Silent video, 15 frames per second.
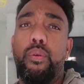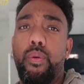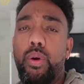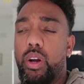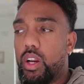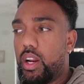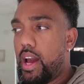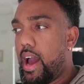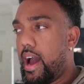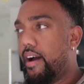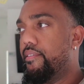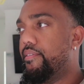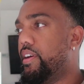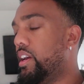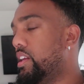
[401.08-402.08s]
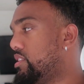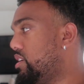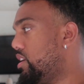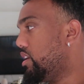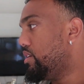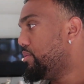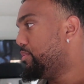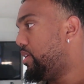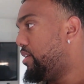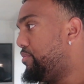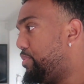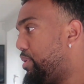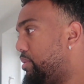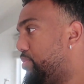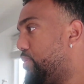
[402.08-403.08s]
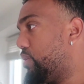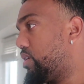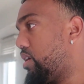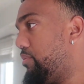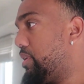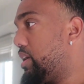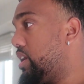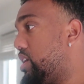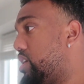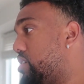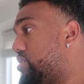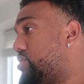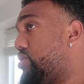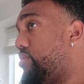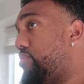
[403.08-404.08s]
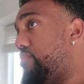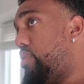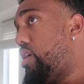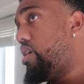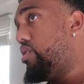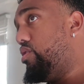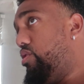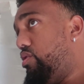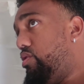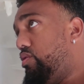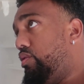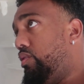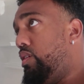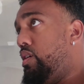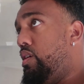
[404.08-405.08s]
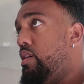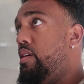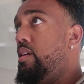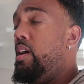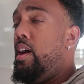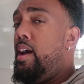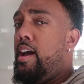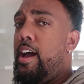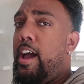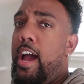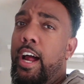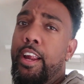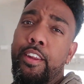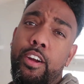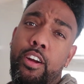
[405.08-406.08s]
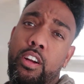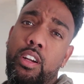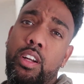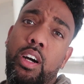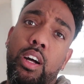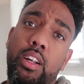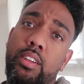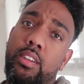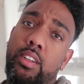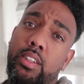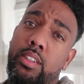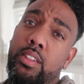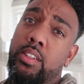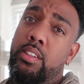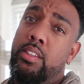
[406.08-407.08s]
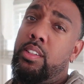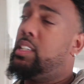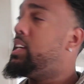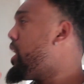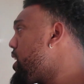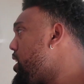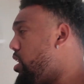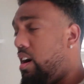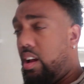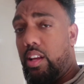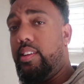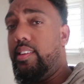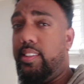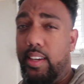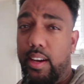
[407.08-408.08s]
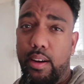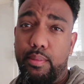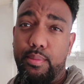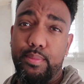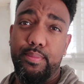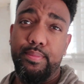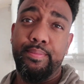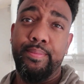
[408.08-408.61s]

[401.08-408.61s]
We're gonna have a team of people coming in here tomorrow and they're gonna tear all of this up.